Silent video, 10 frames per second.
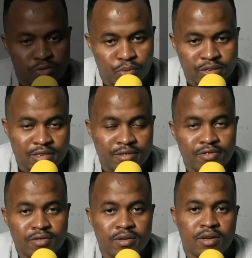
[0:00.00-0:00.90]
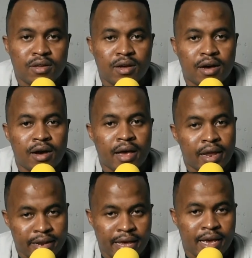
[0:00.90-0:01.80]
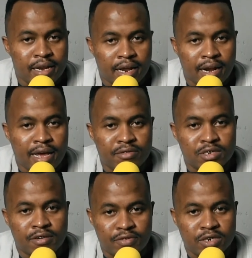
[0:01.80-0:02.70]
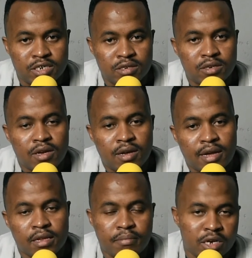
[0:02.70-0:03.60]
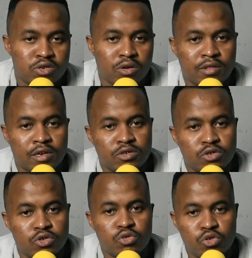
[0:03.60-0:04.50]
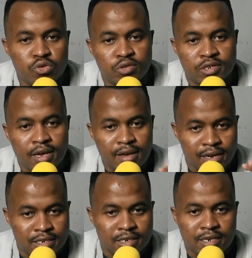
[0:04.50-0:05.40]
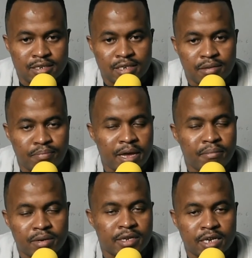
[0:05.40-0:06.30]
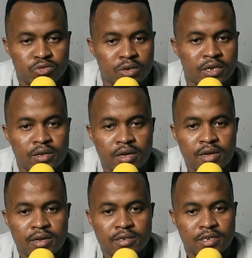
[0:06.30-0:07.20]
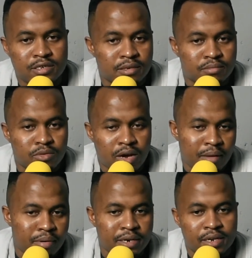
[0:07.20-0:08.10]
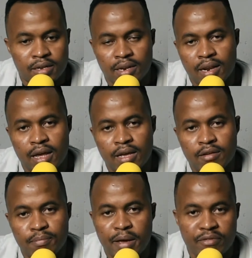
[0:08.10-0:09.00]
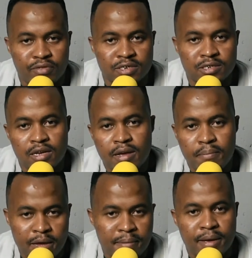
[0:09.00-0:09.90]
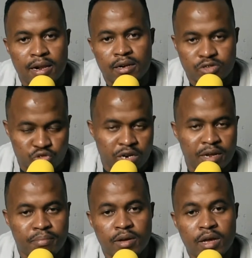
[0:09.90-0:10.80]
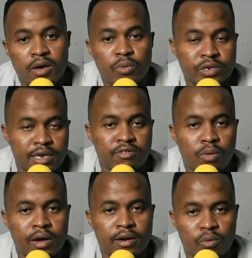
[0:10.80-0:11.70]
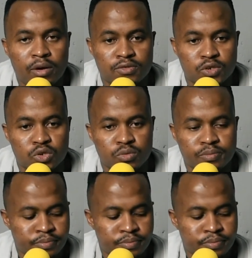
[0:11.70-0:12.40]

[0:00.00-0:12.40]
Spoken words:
Responsive, and add a live chat feature, and then make sure that you use a trusted payment gateway system or company like PayFast, PayPal, Stripe, whichever one works for you.